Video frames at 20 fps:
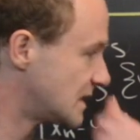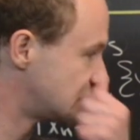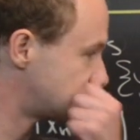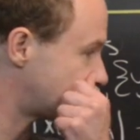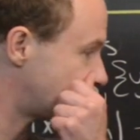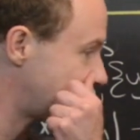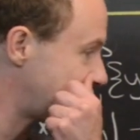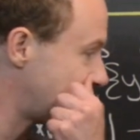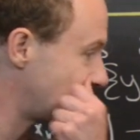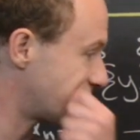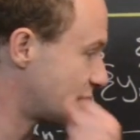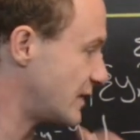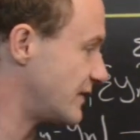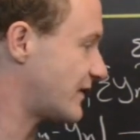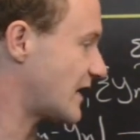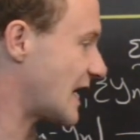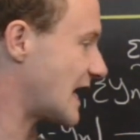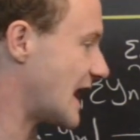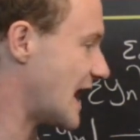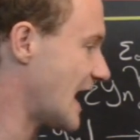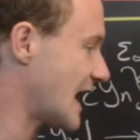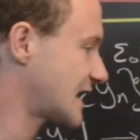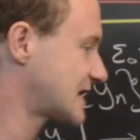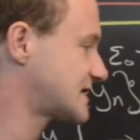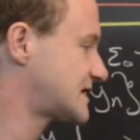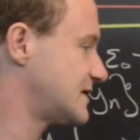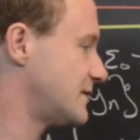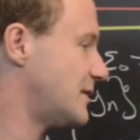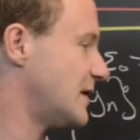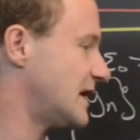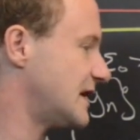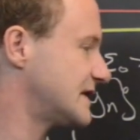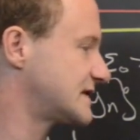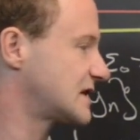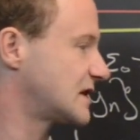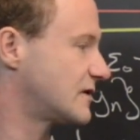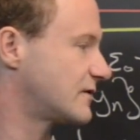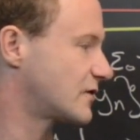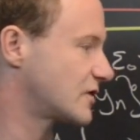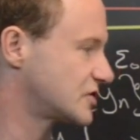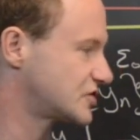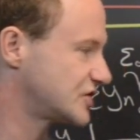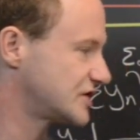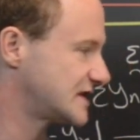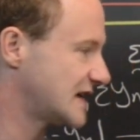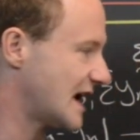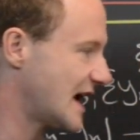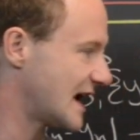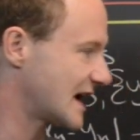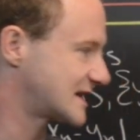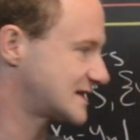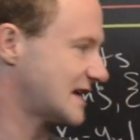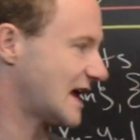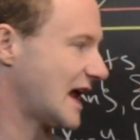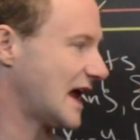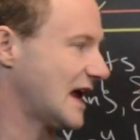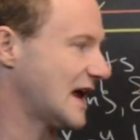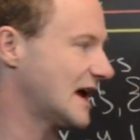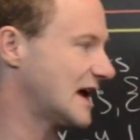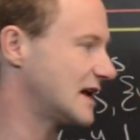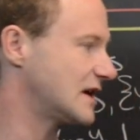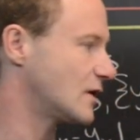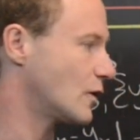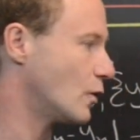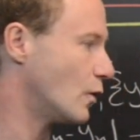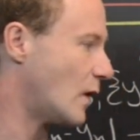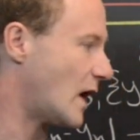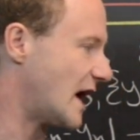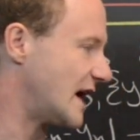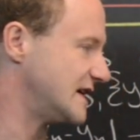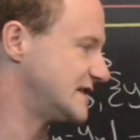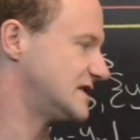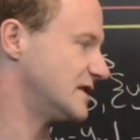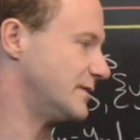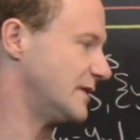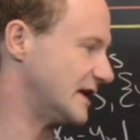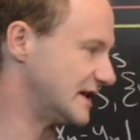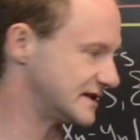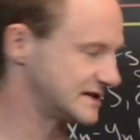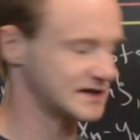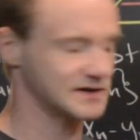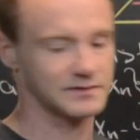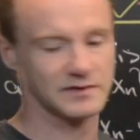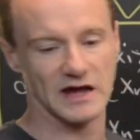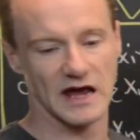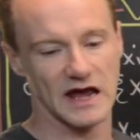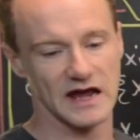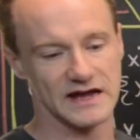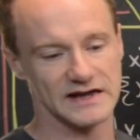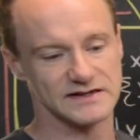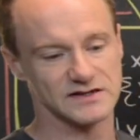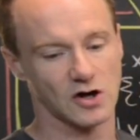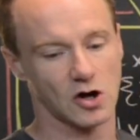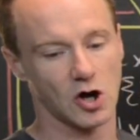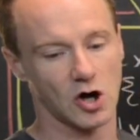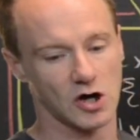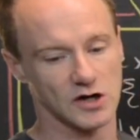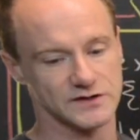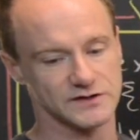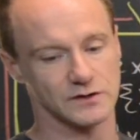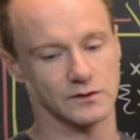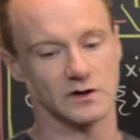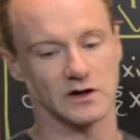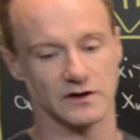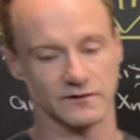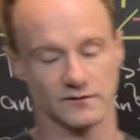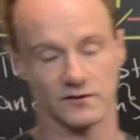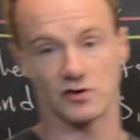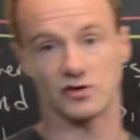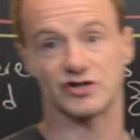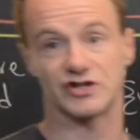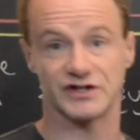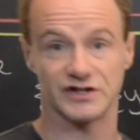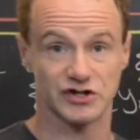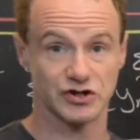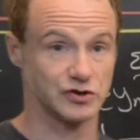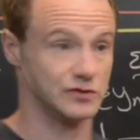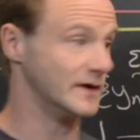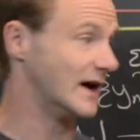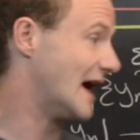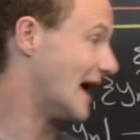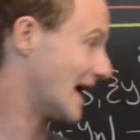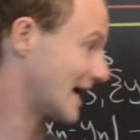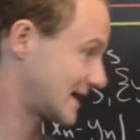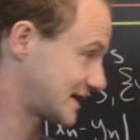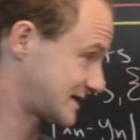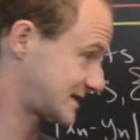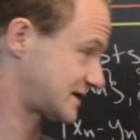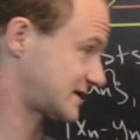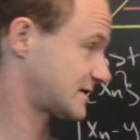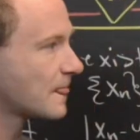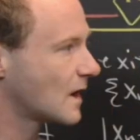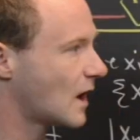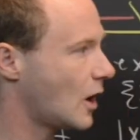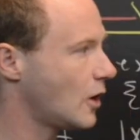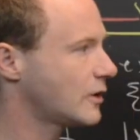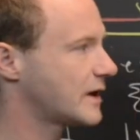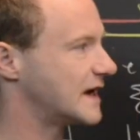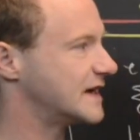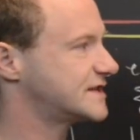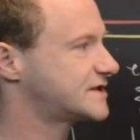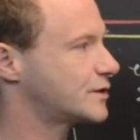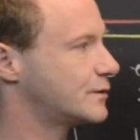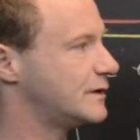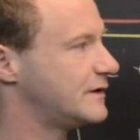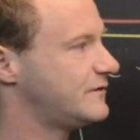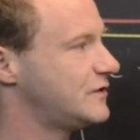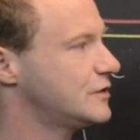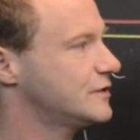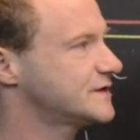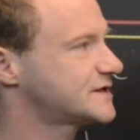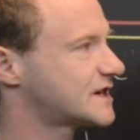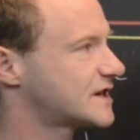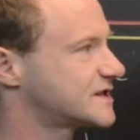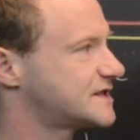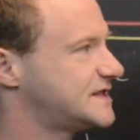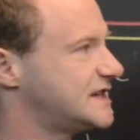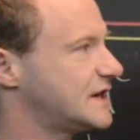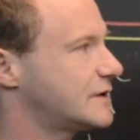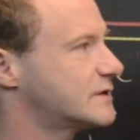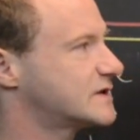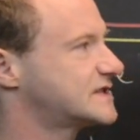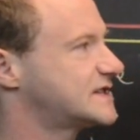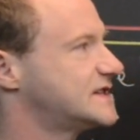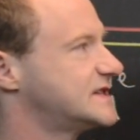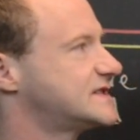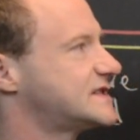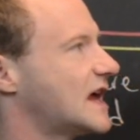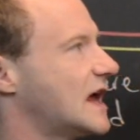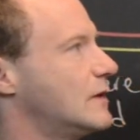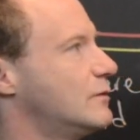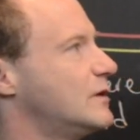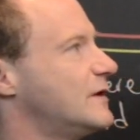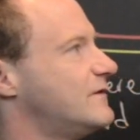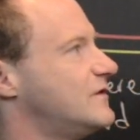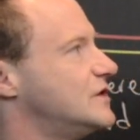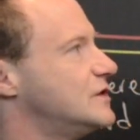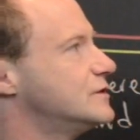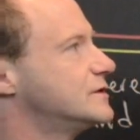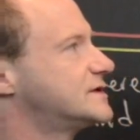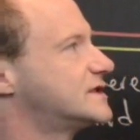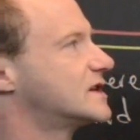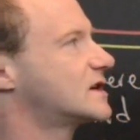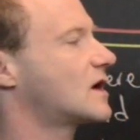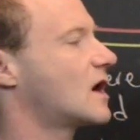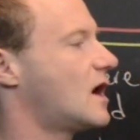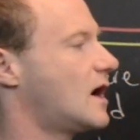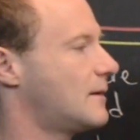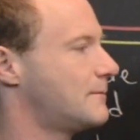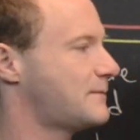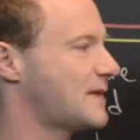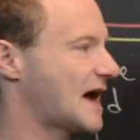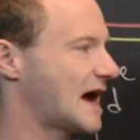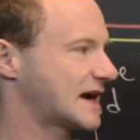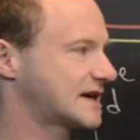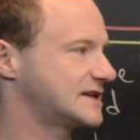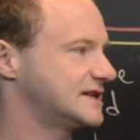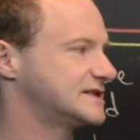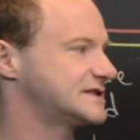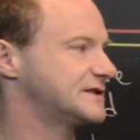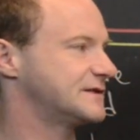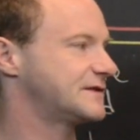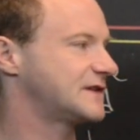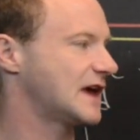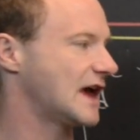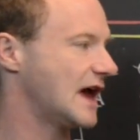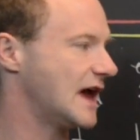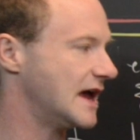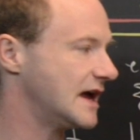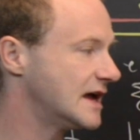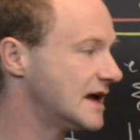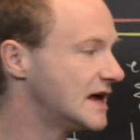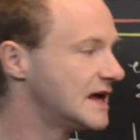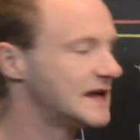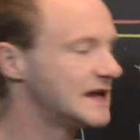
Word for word: So here we've got x sub n is converging to x and y sub n sub k is also converging to x. Okay, so we've used our sequences and we've used the compactness of k.